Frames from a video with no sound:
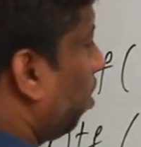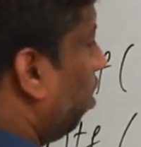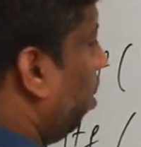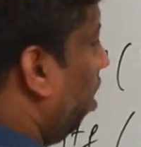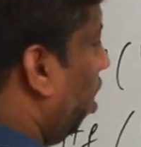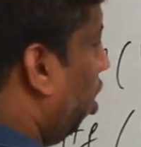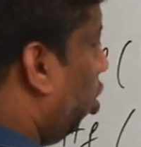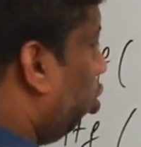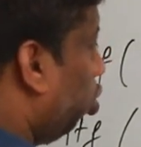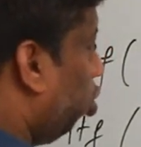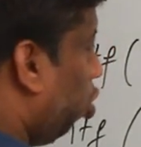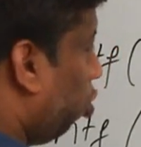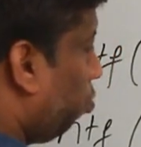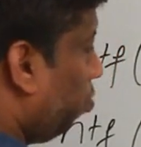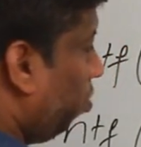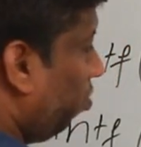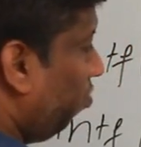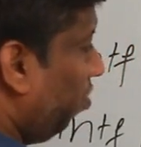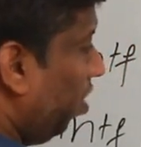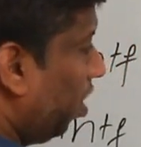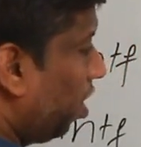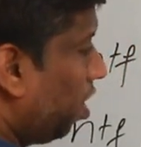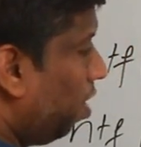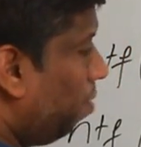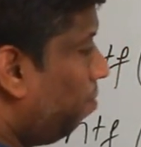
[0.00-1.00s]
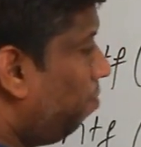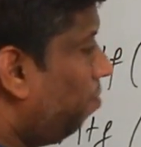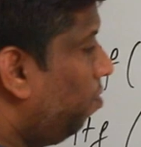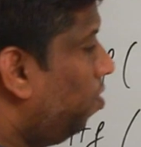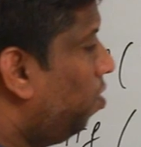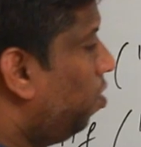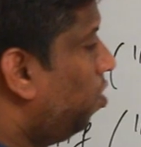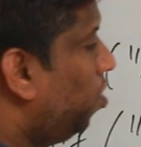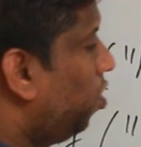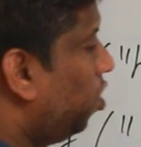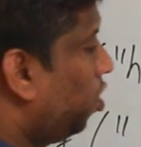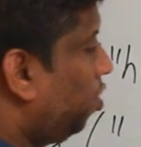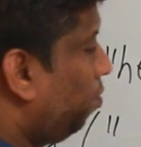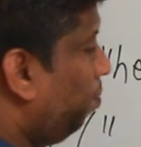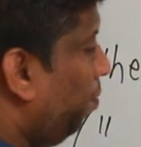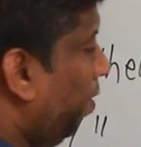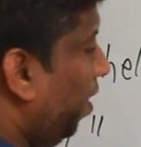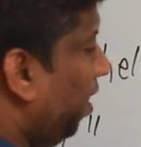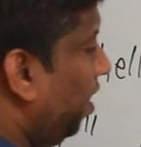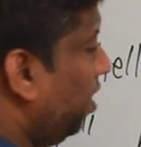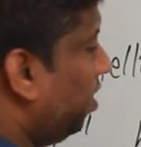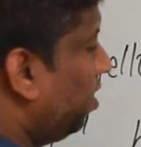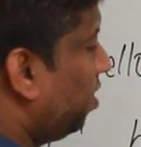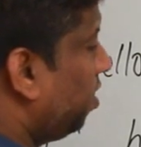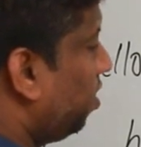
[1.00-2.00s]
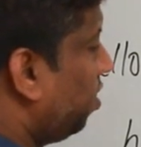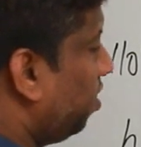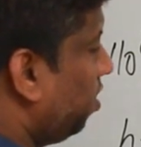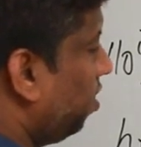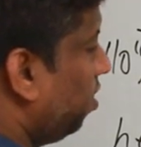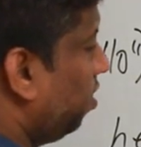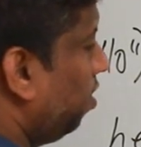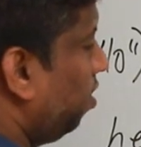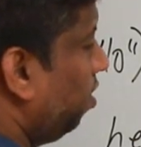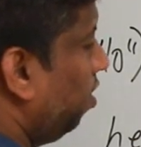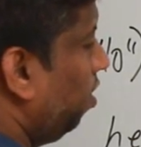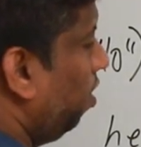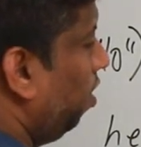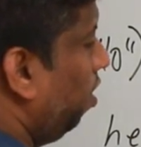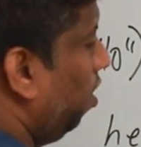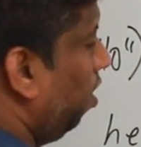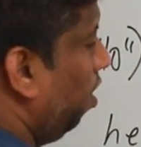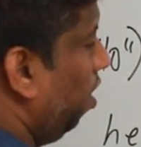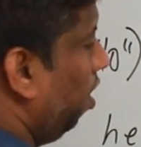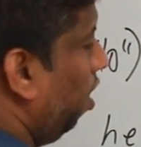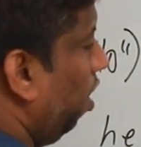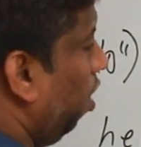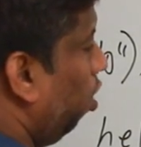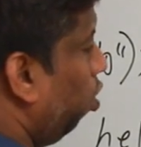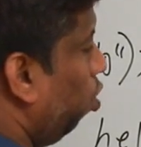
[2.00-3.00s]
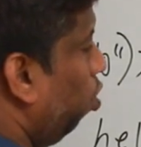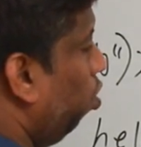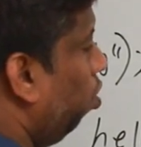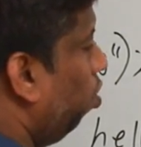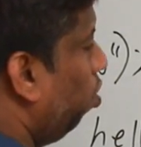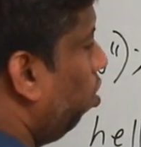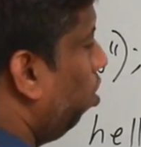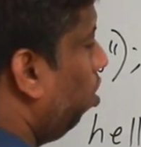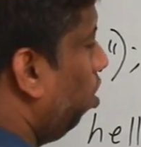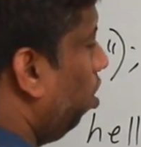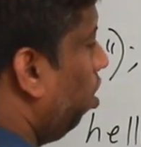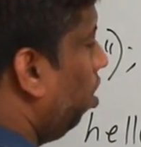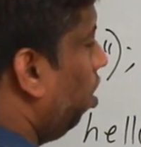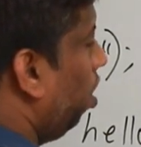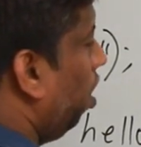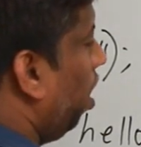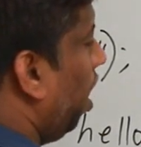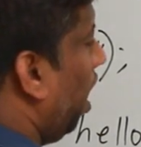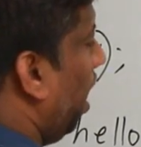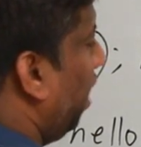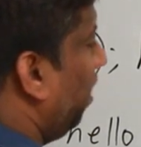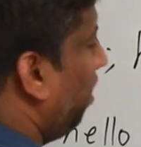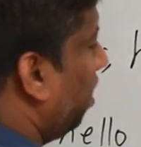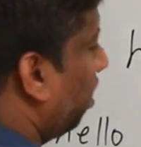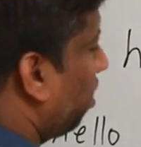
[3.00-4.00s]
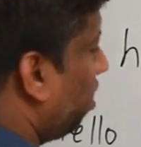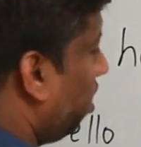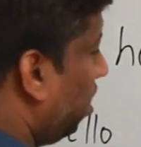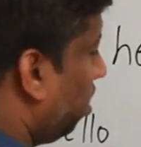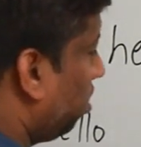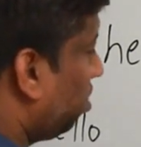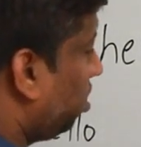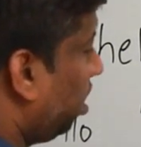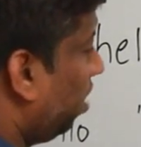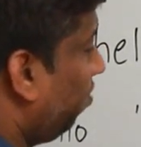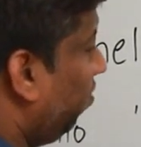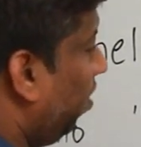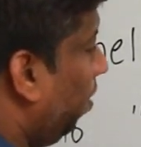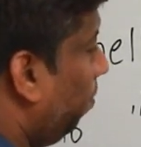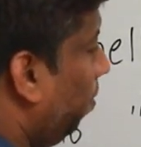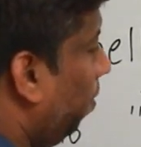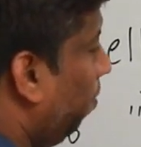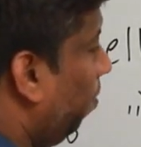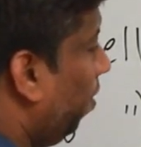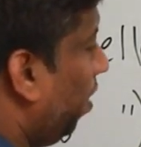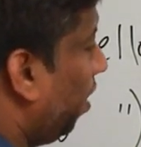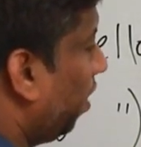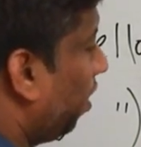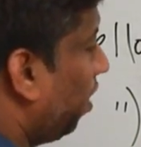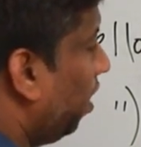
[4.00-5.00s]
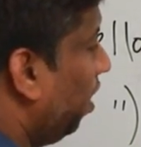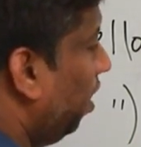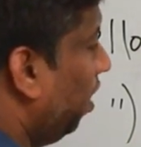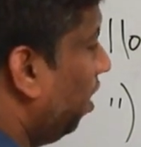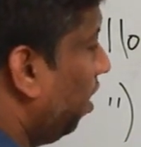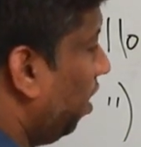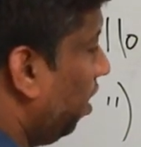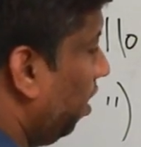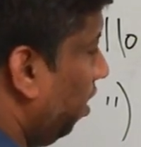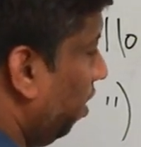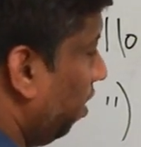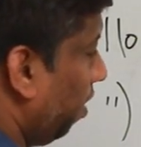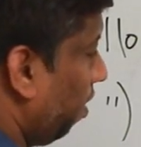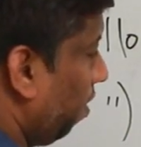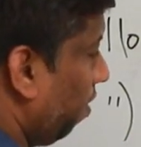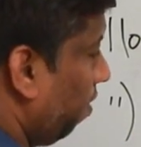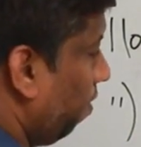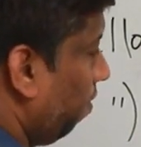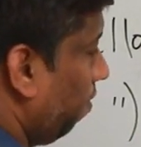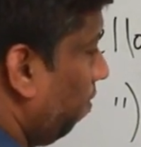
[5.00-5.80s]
how the output will come? Space hello, and the cursor will be blinking here.